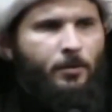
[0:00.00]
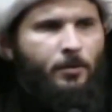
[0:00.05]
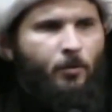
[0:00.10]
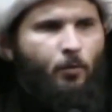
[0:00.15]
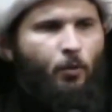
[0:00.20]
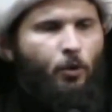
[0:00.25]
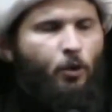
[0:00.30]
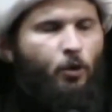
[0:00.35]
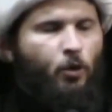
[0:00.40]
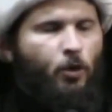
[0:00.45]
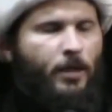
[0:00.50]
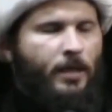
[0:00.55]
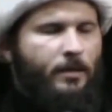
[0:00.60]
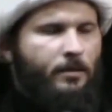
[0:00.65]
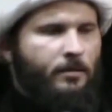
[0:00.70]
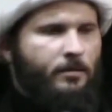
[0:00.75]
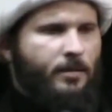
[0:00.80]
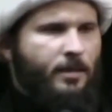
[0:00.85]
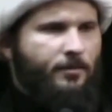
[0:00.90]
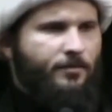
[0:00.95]
When you look at
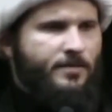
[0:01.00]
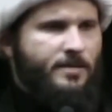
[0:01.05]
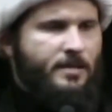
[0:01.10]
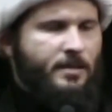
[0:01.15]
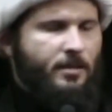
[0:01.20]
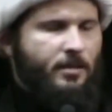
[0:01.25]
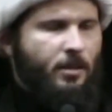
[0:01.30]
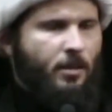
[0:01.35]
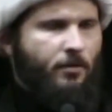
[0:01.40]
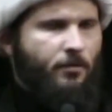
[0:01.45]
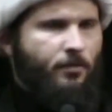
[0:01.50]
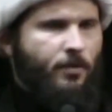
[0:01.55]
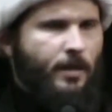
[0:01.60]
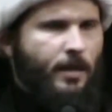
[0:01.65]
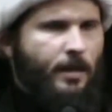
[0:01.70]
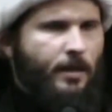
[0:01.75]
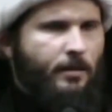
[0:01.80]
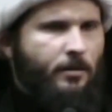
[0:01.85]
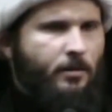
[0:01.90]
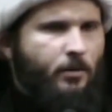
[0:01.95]
the tafsir of
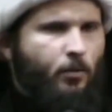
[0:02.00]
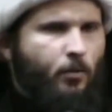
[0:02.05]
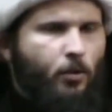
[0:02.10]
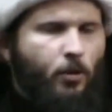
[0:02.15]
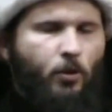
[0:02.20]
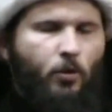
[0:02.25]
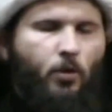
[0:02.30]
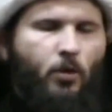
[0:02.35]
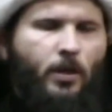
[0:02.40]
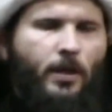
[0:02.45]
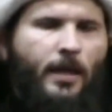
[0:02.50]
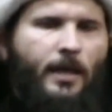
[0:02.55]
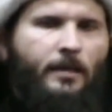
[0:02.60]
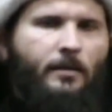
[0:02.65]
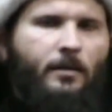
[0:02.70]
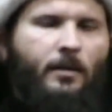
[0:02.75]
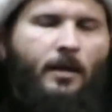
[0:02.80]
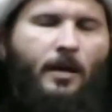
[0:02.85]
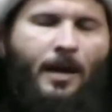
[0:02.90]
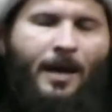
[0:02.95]
that, when you look
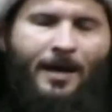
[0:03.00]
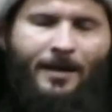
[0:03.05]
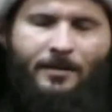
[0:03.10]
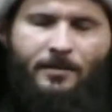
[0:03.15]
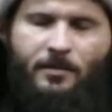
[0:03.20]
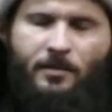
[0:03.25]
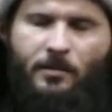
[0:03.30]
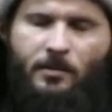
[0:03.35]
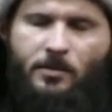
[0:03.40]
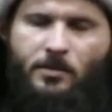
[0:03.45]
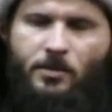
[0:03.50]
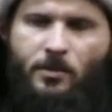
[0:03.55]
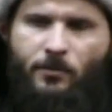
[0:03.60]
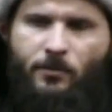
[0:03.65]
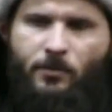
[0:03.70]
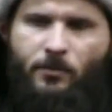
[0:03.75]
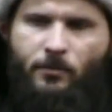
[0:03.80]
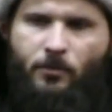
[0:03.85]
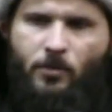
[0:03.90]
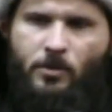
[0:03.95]
at the context
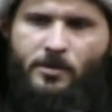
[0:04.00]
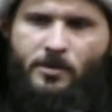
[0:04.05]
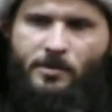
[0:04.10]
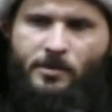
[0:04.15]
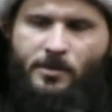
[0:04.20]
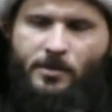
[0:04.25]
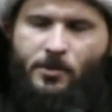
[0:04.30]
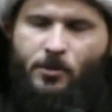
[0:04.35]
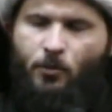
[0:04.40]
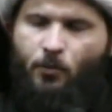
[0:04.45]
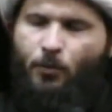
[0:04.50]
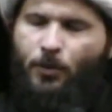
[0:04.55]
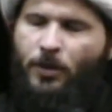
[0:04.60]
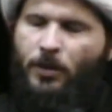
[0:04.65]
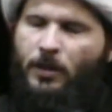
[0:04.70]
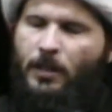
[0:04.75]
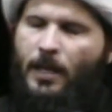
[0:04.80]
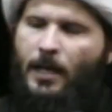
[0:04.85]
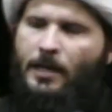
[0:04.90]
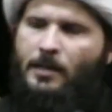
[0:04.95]
of the verses, you
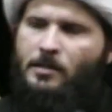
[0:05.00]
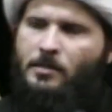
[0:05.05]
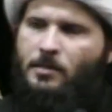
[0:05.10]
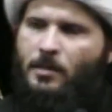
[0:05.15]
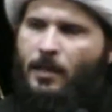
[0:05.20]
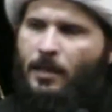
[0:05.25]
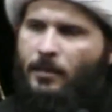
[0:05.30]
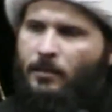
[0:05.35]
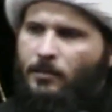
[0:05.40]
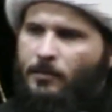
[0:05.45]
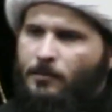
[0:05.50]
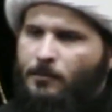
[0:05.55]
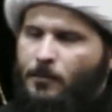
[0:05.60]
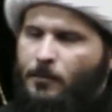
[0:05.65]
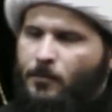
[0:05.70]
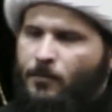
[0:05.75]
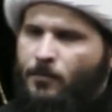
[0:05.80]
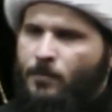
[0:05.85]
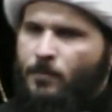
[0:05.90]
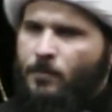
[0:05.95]
realize that
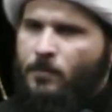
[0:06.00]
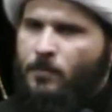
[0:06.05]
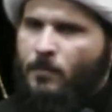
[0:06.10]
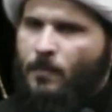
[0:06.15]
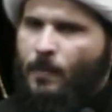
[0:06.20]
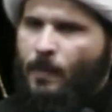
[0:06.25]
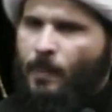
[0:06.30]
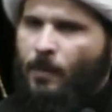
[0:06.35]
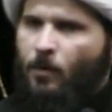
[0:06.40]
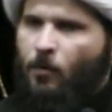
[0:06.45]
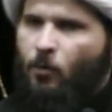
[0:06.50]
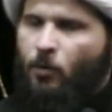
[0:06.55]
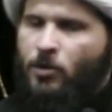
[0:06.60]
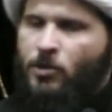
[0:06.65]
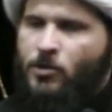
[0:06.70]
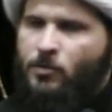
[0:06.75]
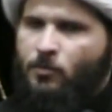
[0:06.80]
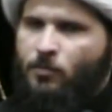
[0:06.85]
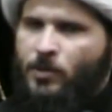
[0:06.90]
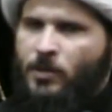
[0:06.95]
what
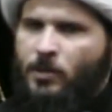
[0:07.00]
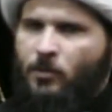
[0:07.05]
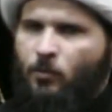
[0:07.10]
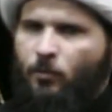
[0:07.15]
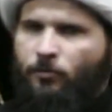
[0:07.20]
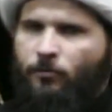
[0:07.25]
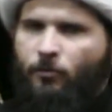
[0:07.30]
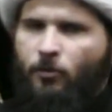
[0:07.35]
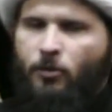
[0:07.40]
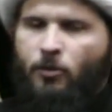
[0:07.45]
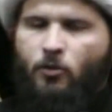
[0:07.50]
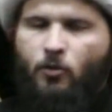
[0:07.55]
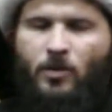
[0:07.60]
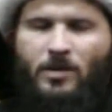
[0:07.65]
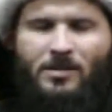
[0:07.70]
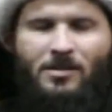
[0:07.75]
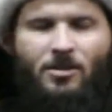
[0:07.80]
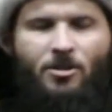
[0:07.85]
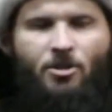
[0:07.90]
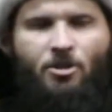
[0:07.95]
is being referred to
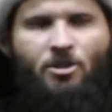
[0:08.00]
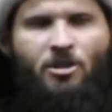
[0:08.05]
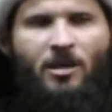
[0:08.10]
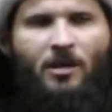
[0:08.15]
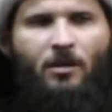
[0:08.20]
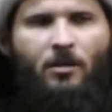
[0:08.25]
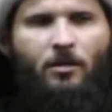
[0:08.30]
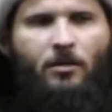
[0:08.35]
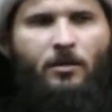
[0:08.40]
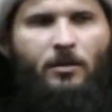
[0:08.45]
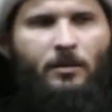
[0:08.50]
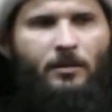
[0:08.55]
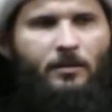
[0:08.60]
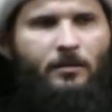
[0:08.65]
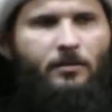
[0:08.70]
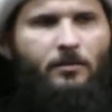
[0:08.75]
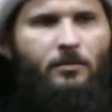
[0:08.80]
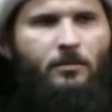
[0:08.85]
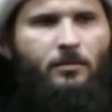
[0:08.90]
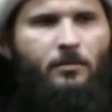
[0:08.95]
as
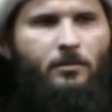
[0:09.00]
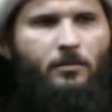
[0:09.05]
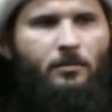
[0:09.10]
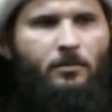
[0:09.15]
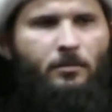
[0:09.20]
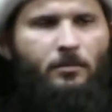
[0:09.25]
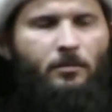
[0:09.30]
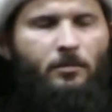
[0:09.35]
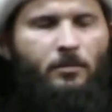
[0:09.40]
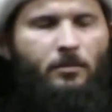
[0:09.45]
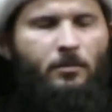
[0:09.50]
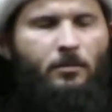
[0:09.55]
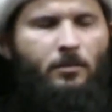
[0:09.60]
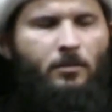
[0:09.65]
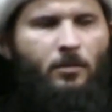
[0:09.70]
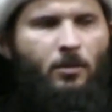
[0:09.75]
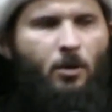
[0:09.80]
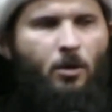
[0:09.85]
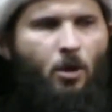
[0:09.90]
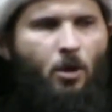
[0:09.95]
sha'air
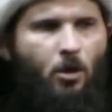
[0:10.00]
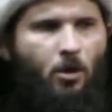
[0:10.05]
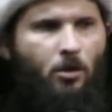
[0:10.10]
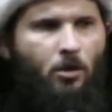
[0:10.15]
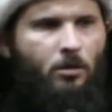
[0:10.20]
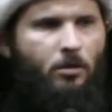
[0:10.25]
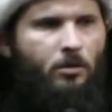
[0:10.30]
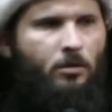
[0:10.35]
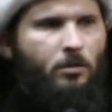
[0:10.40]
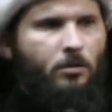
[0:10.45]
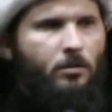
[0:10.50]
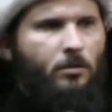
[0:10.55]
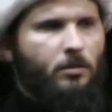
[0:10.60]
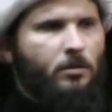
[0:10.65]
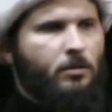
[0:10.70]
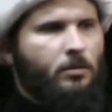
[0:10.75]
are